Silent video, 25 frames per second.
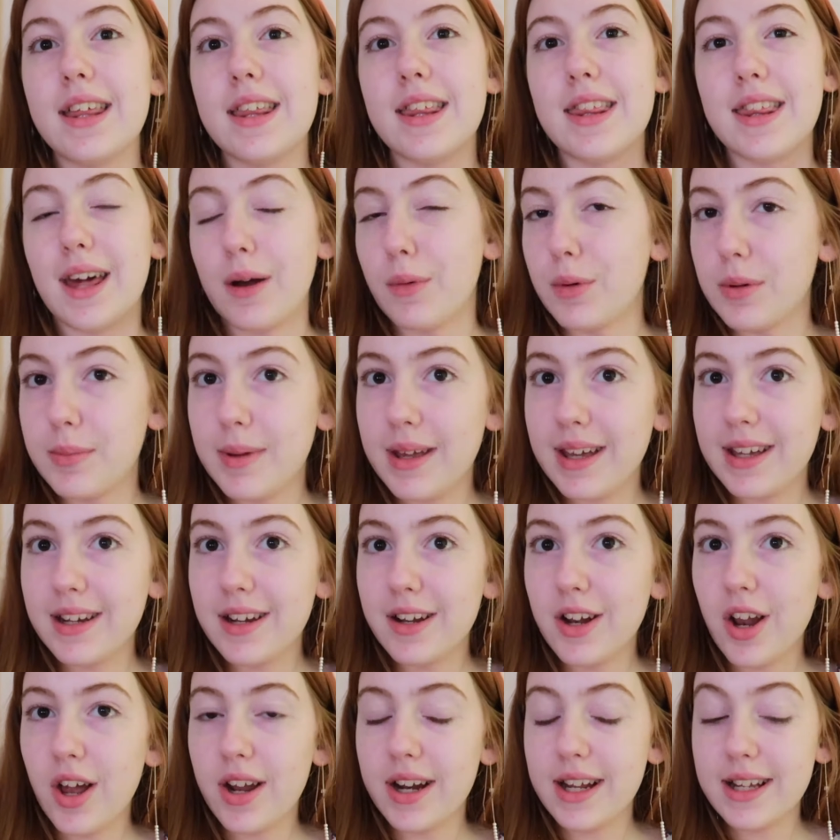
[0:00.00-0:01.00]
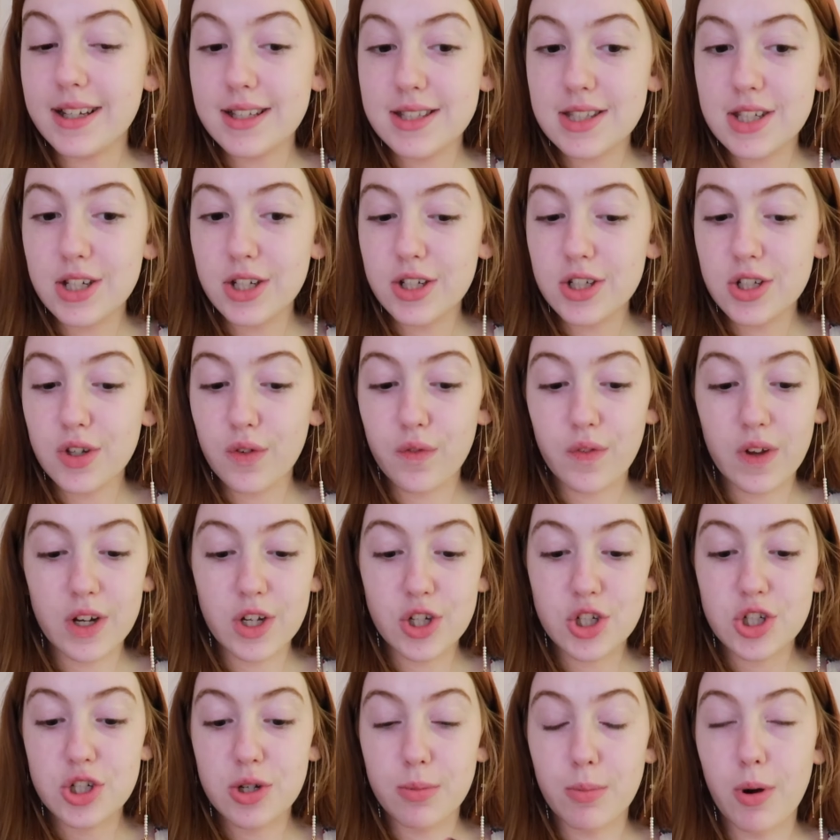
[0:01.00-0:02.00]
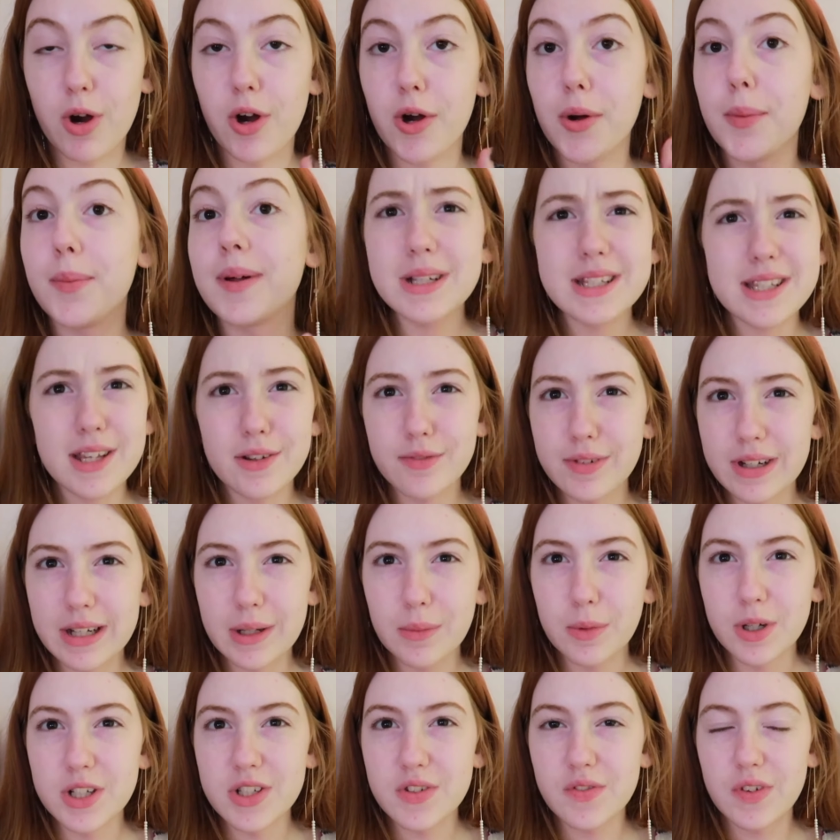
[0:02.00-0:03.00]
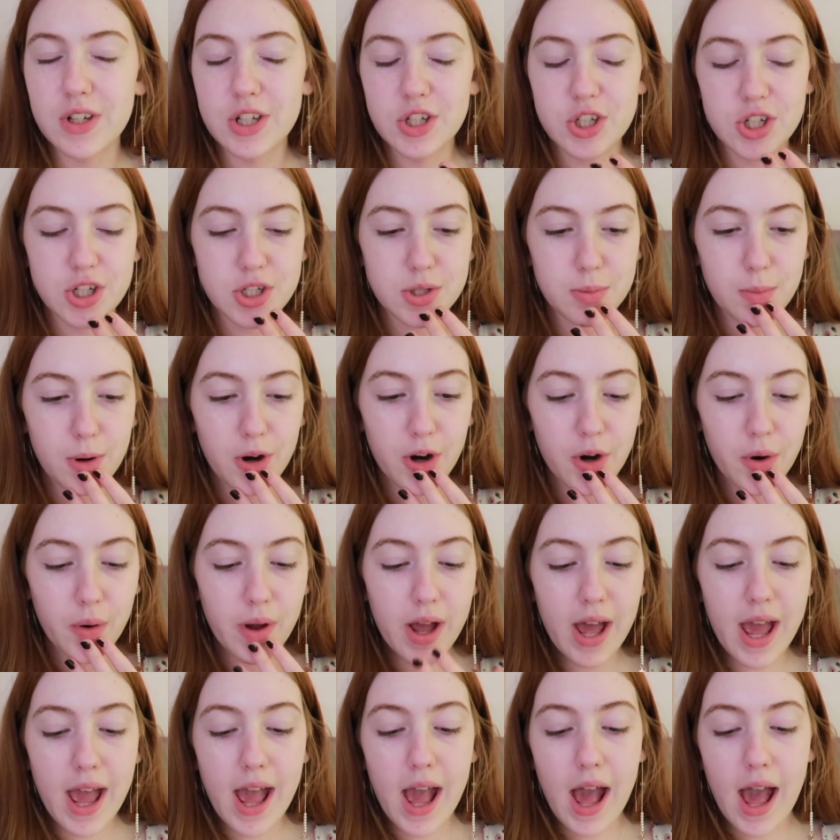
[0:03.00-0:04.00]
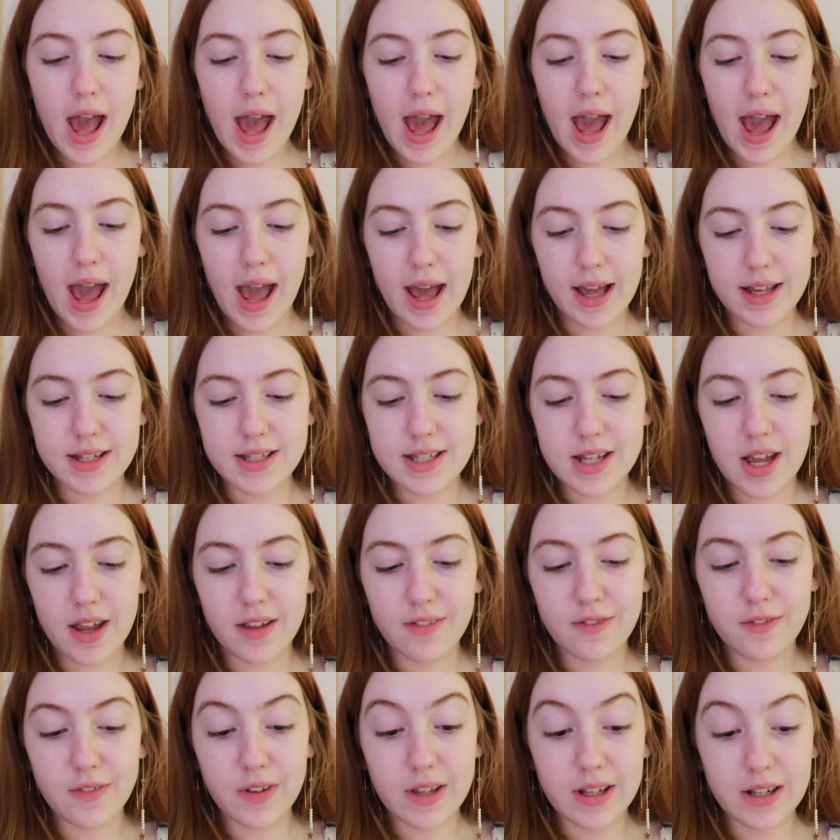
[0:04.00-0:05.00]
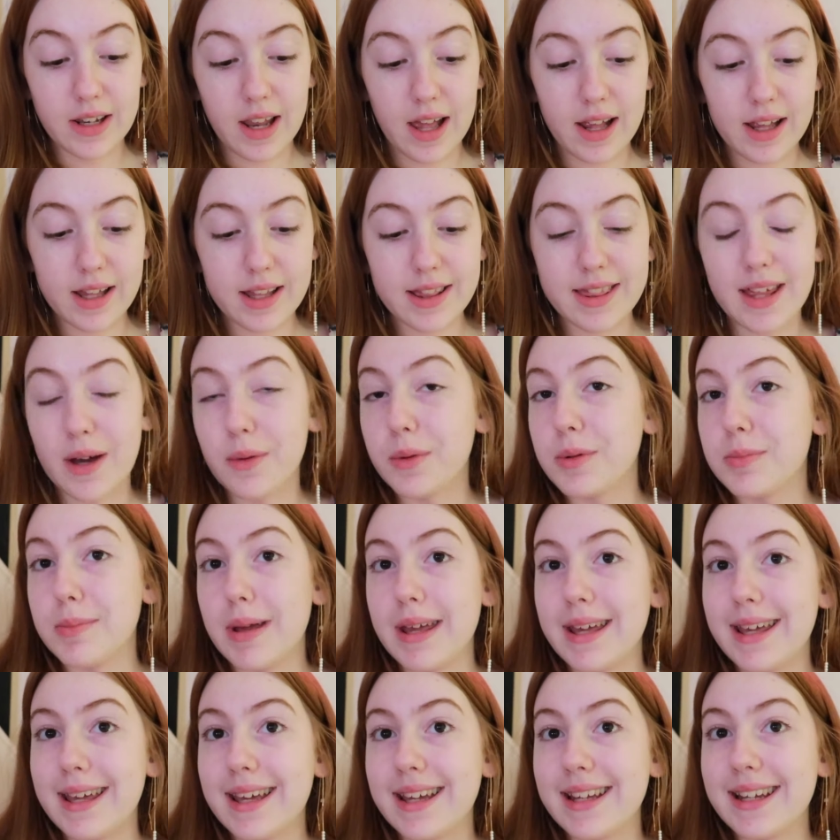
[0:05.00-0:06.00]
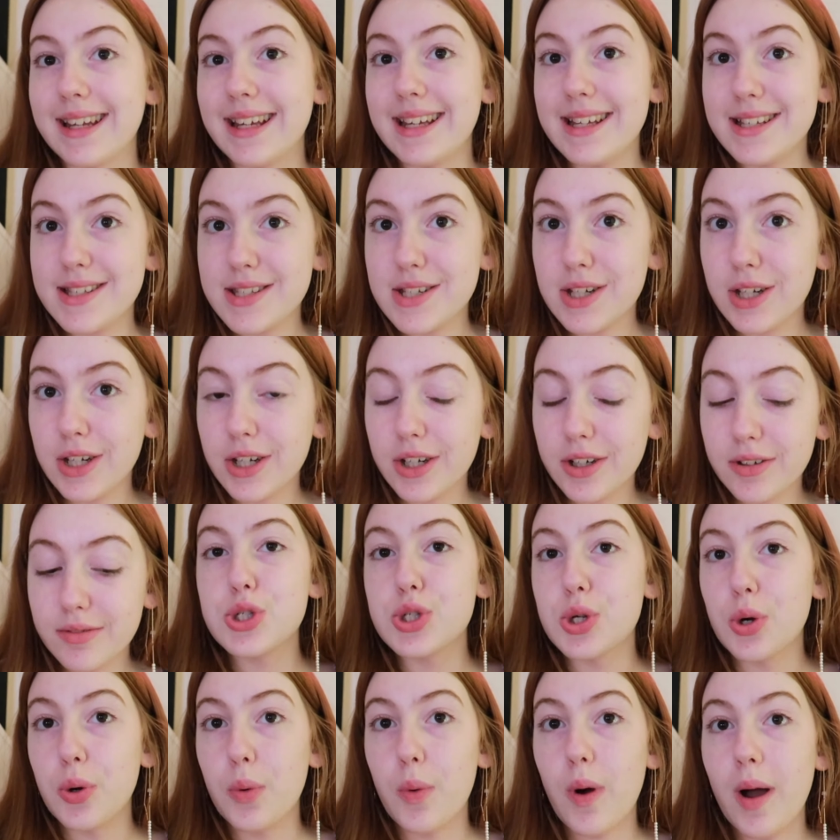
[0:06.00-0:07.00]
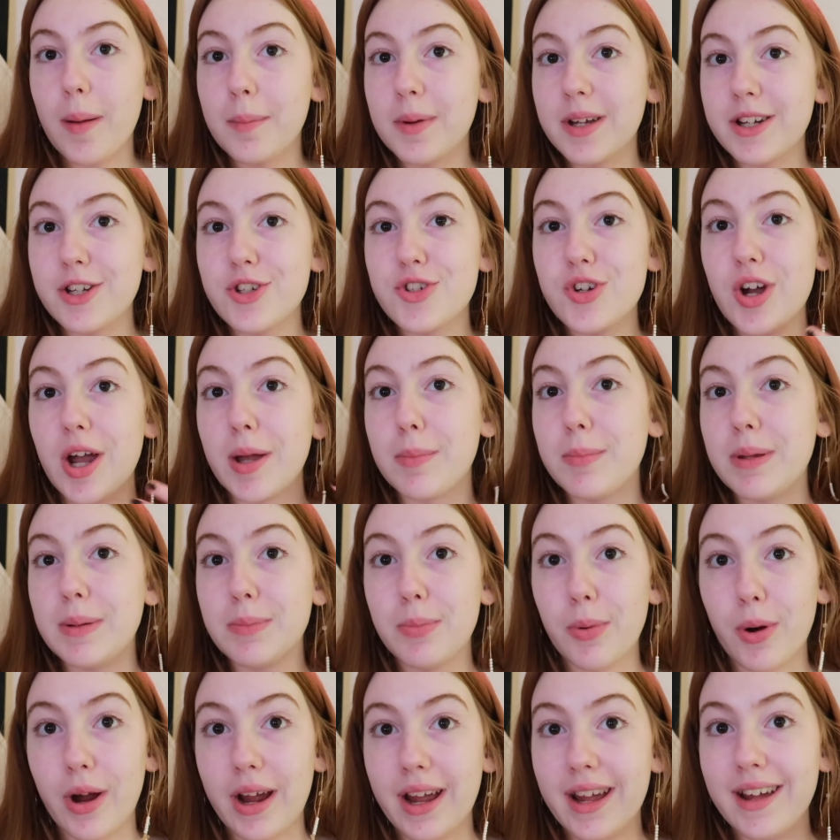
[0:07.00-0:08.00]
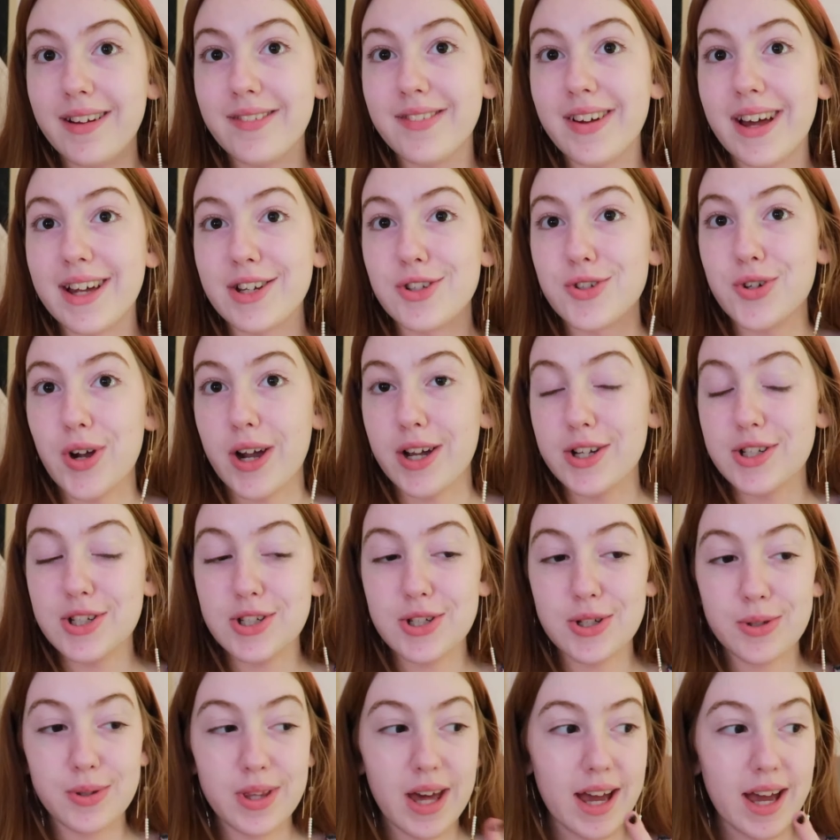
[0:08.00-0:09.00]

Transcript: that would make it a lot easier to finish tomorrow because I really want to finish it tomorrow and I feel like that would make it easier. So I'm gonna try be brave and try to do